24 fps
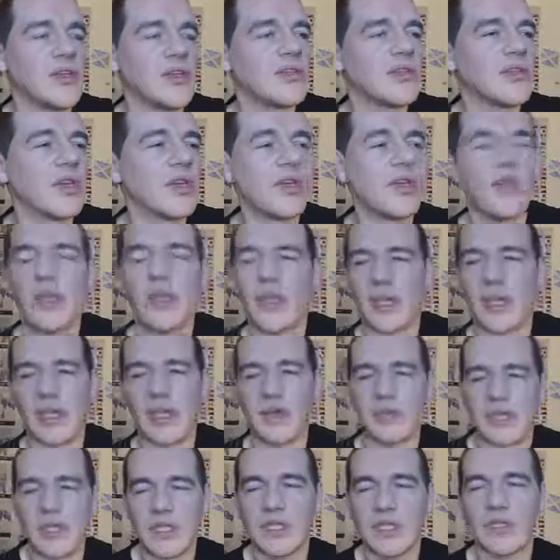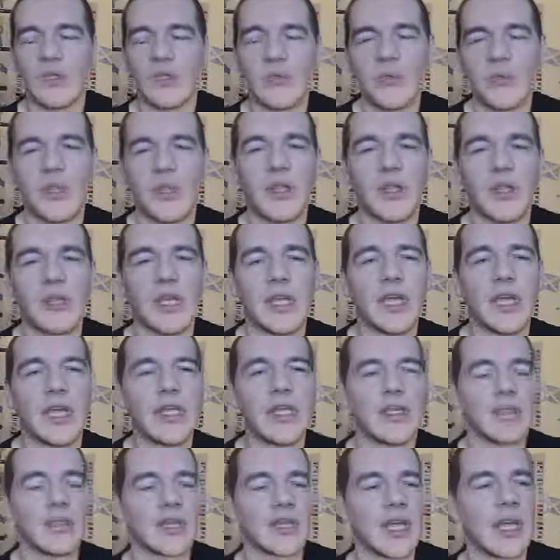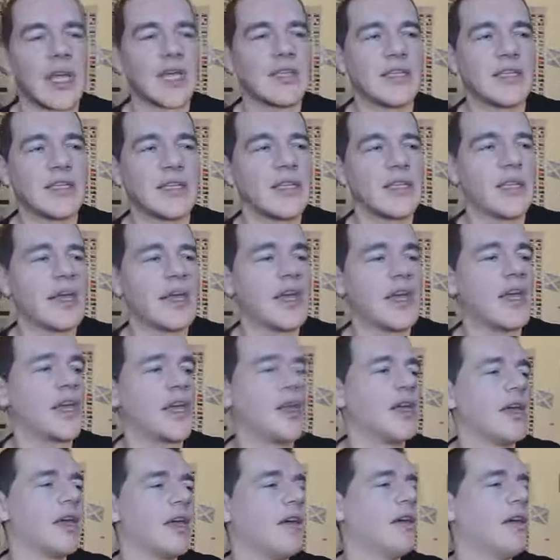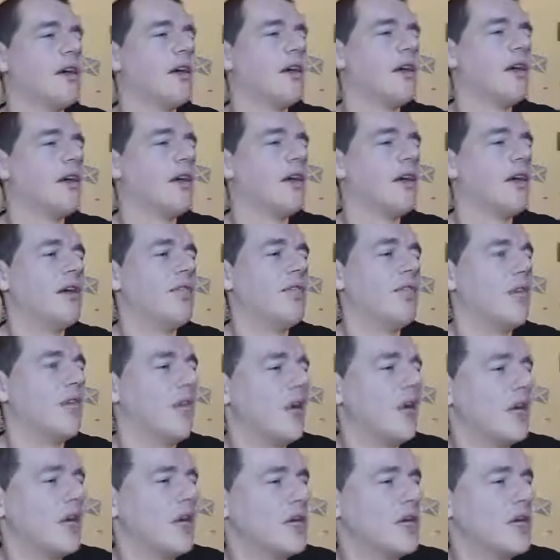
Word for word: it's like I was in the shop the other day and this guy said, uh, "Have you